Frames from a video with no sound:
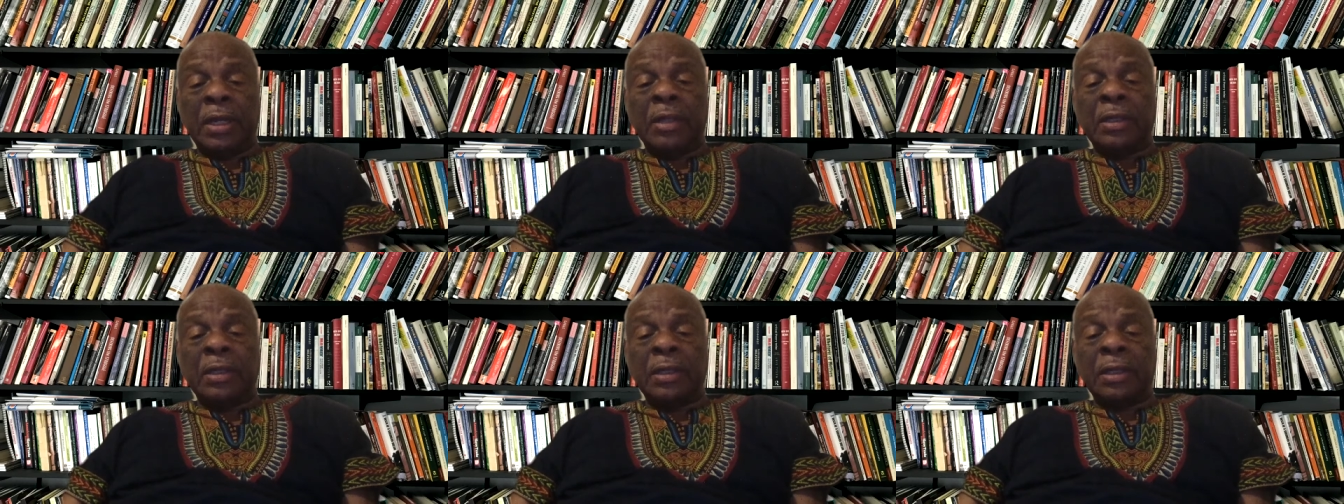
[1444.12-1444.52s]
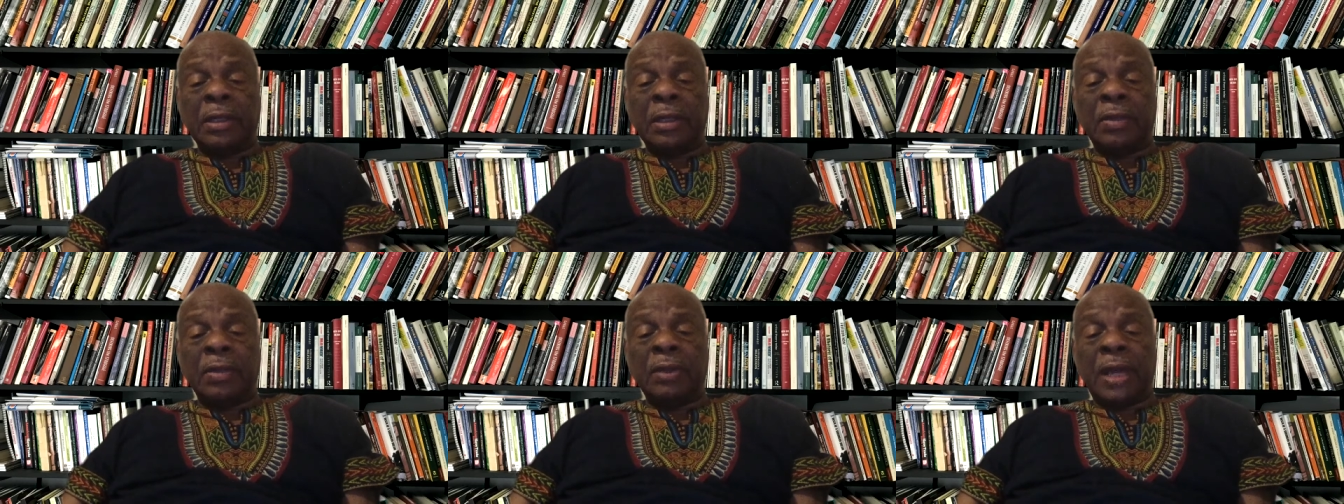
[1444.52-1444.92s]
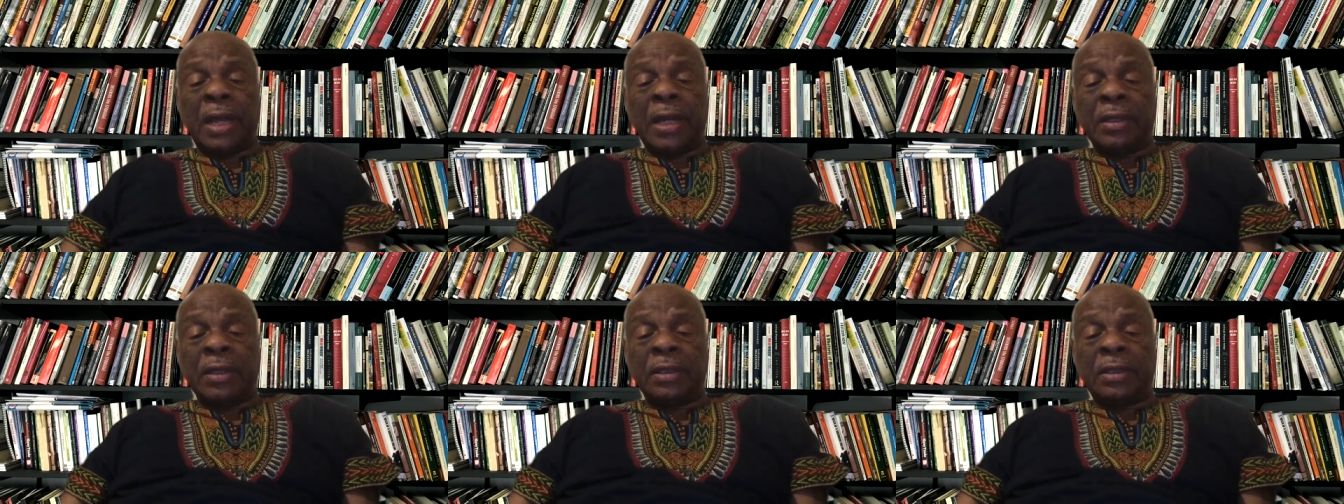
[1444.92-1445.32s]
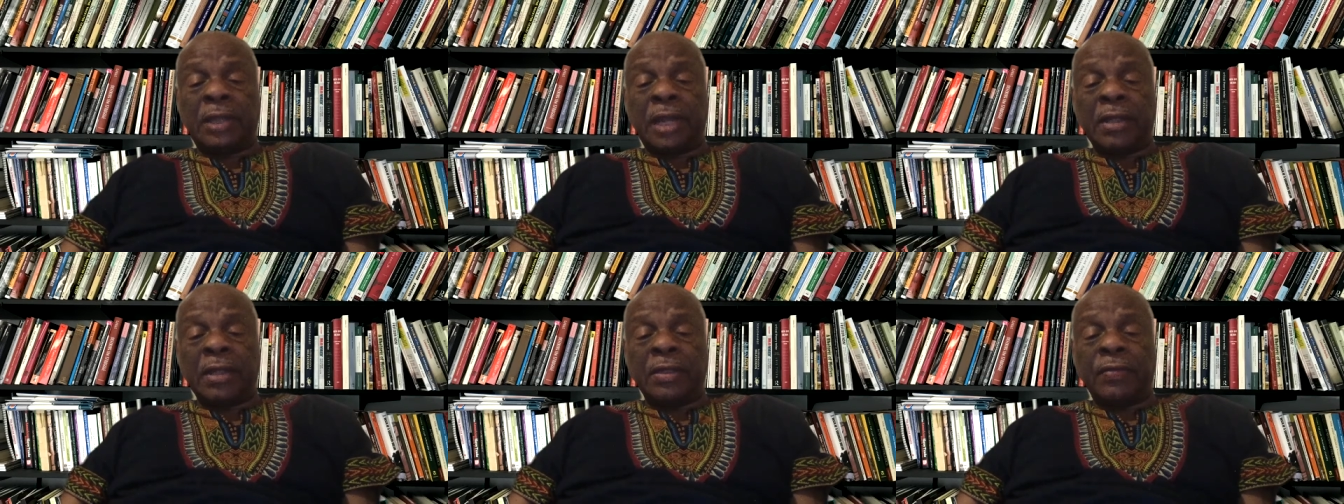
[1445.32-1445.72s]
the United States
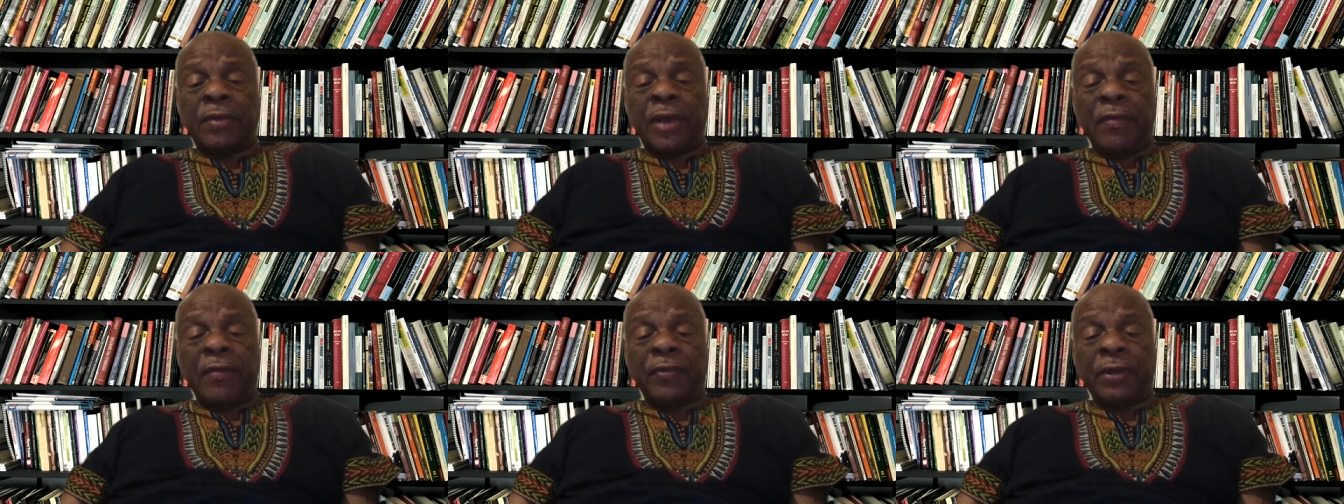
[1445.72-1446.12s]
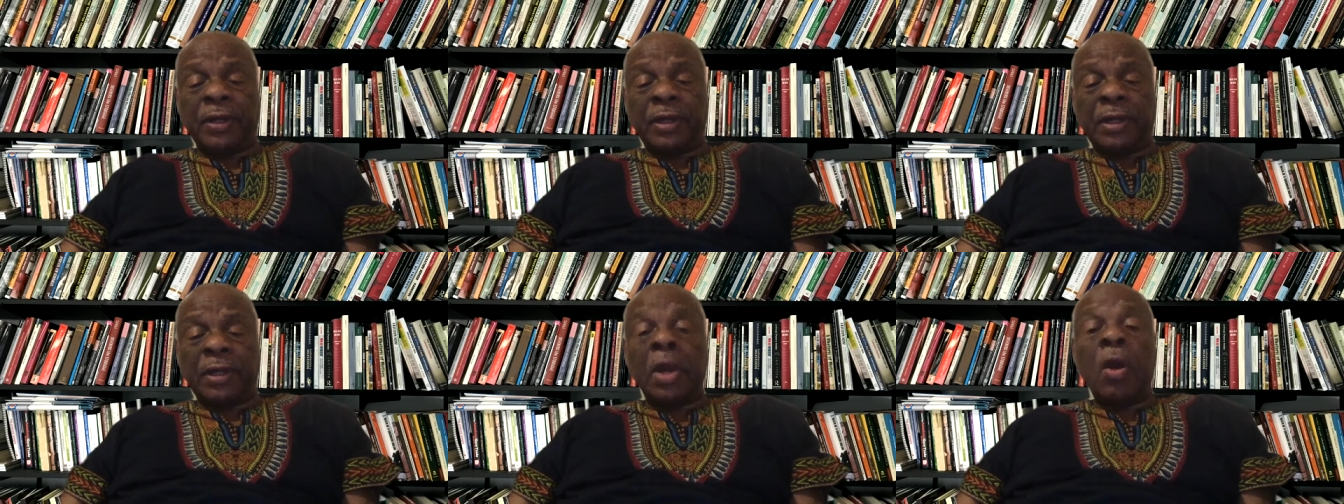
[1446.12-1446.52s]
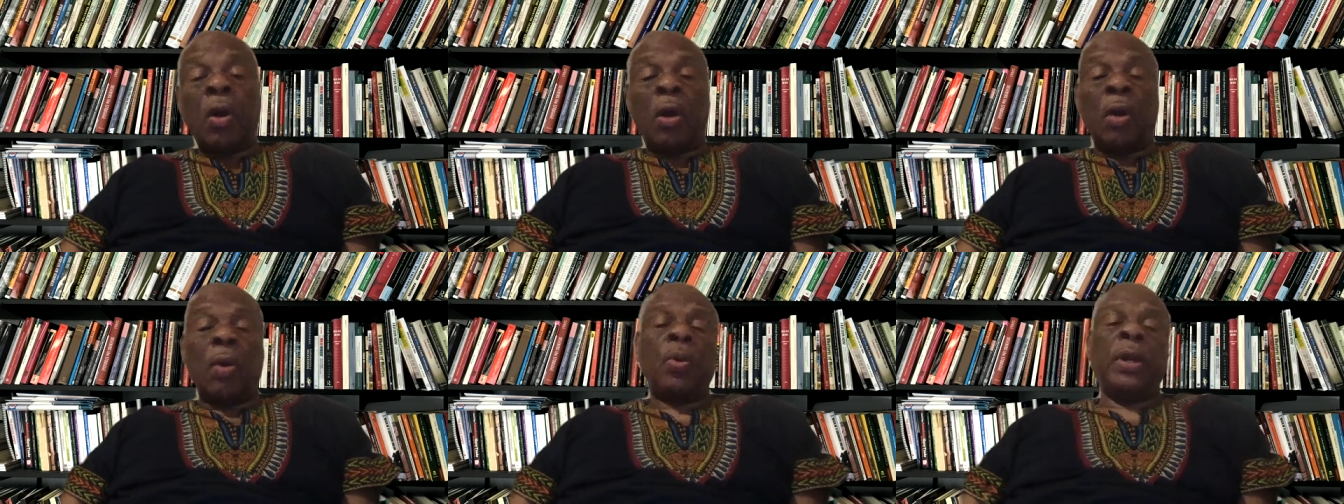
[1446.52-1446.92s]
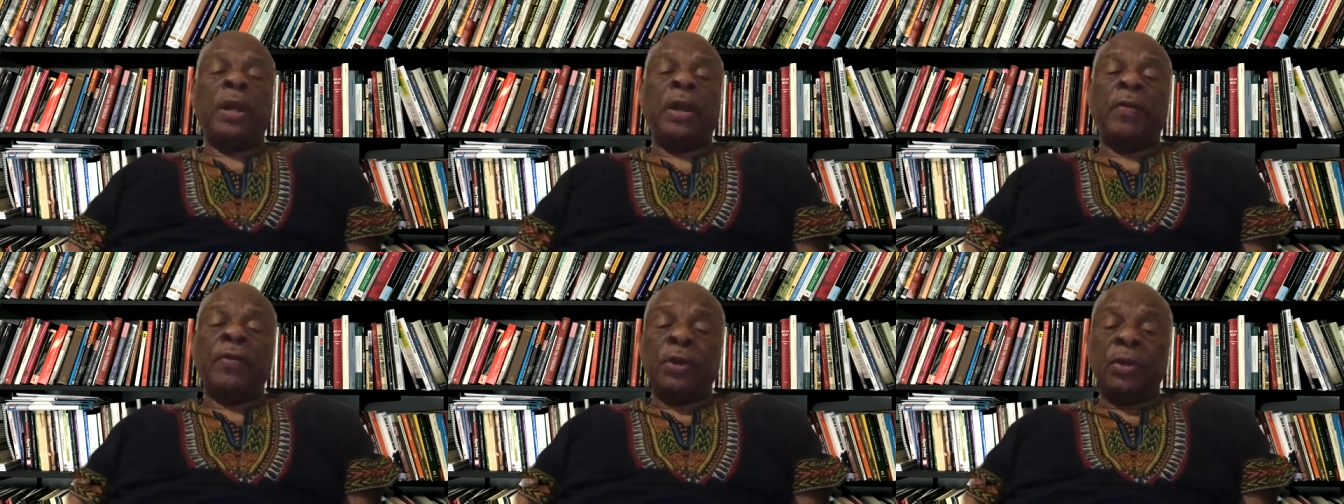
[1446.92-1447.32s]
of Africa, or whatever
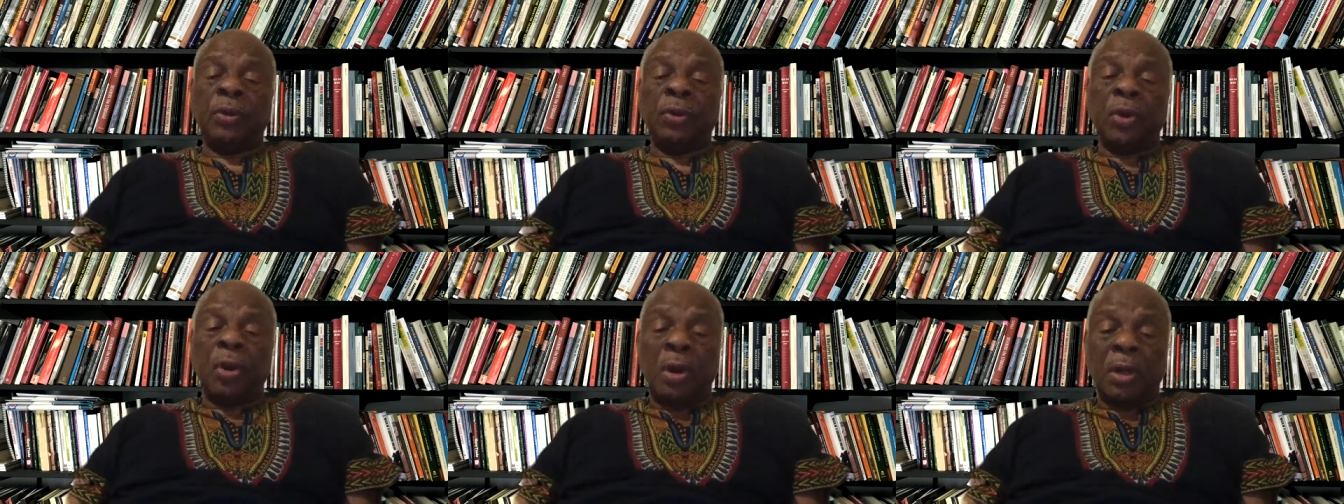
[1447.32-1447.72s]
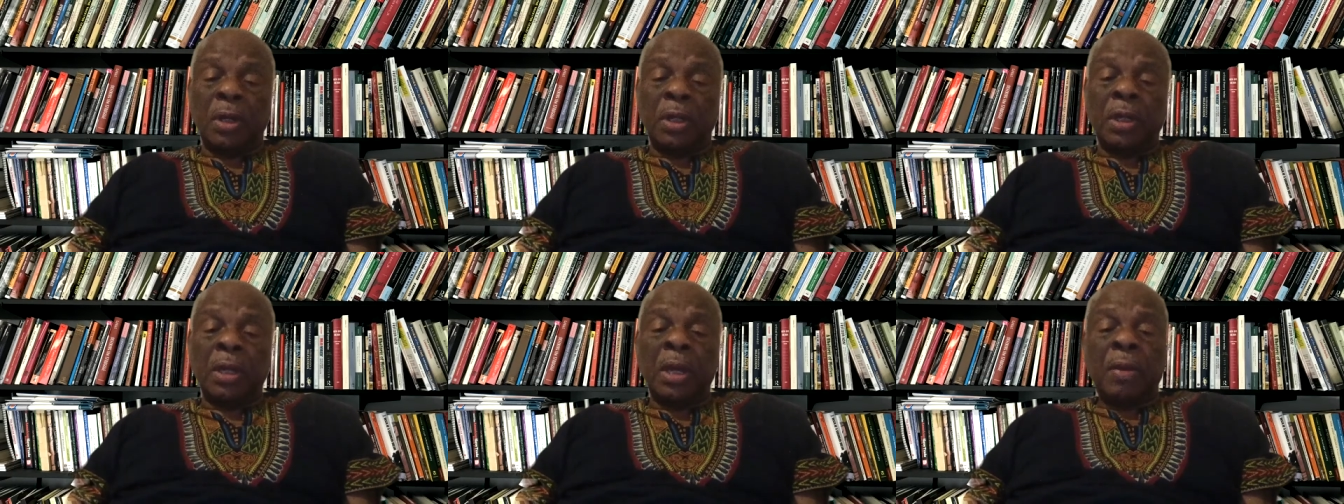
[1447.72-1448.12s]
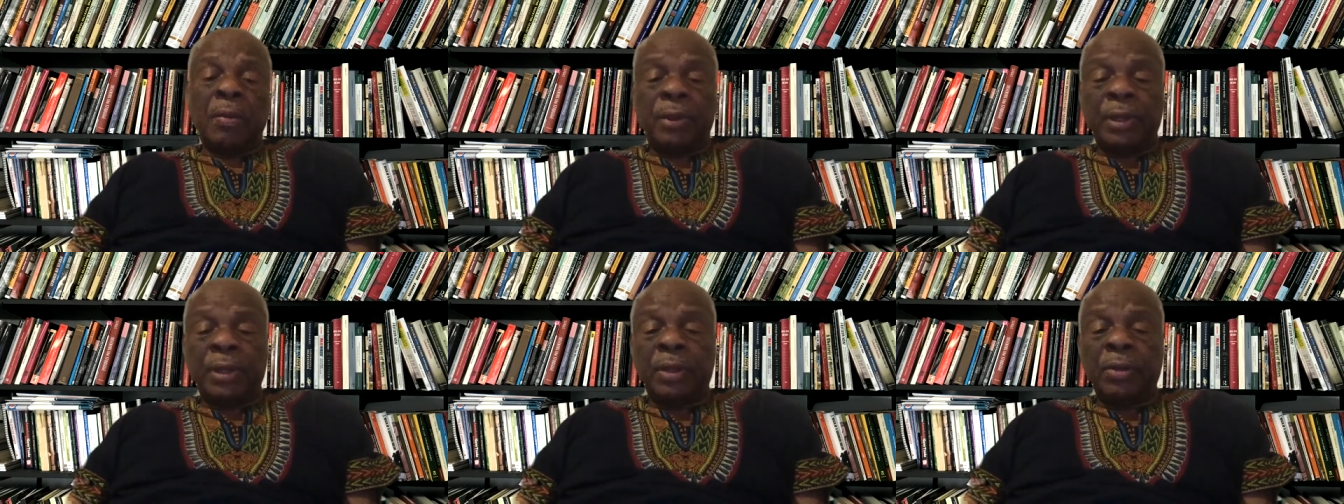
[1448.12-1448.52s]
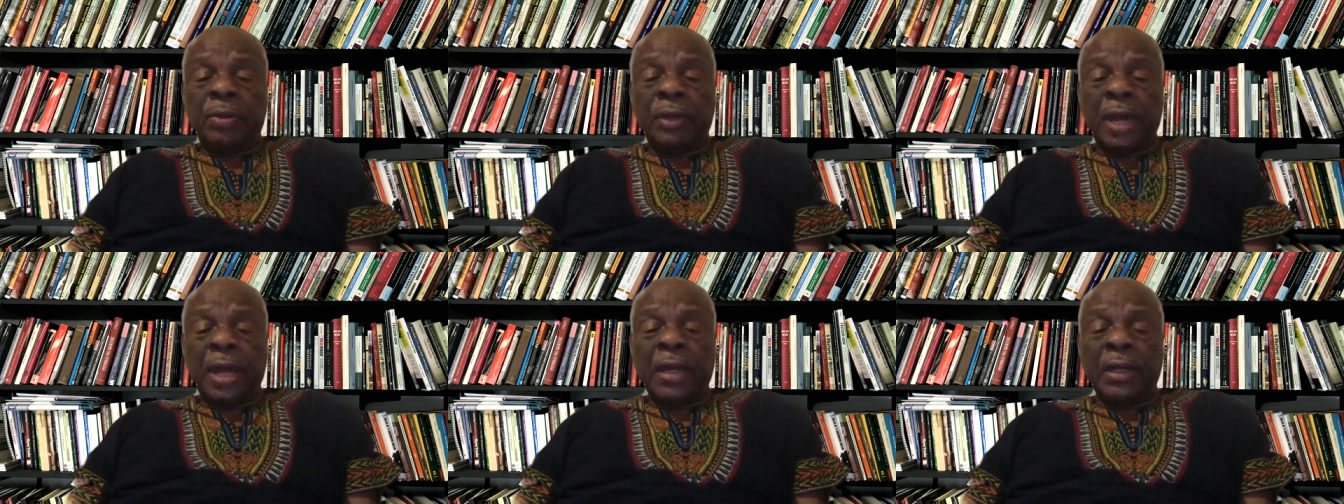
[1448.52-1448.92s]
you call it, but a
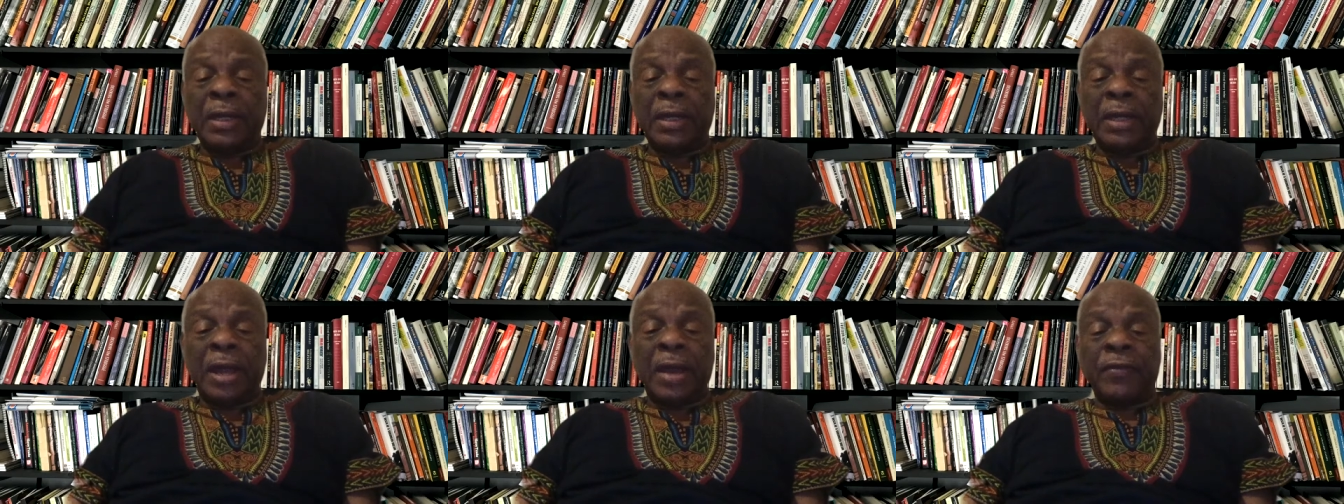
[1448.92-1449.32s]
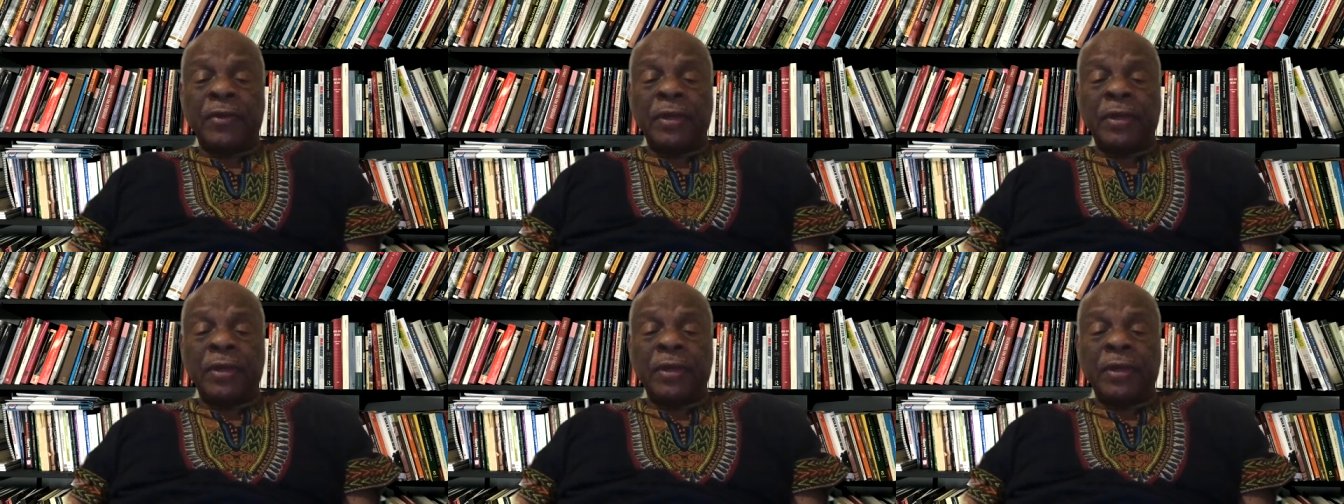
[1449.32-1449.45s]
united Africa.